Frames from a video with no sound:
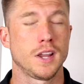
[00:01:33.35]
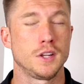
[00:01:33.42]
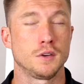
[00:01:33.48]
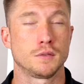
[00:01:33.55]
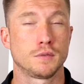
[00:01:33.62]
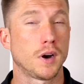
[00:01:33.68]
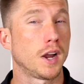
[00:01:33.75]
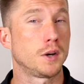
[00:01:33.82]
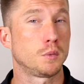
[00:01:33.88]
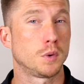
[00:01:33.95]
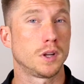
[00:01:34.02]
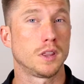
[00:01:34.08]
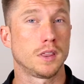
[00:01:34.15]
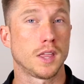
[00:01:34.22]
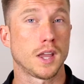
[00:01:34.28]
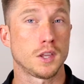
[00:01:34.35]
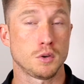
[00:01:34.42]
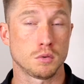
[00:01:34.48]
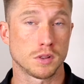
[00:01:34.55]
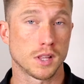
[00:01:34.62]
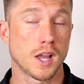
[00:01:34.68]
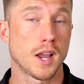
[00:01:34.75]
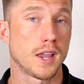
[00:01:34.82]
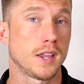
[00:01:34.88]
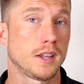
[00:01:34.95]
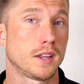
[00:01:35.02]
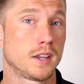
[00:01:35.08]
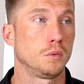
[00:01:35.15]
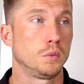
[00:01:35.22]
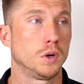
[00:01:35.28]
and you find one that you
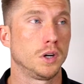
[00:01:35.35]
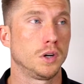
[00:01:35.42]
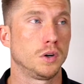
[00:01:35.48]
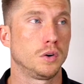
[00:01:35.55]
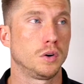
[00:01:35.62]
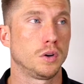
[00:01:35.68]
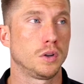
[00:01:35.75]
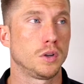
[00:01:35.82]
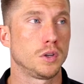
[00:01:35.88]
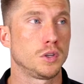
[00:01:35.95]
like, well,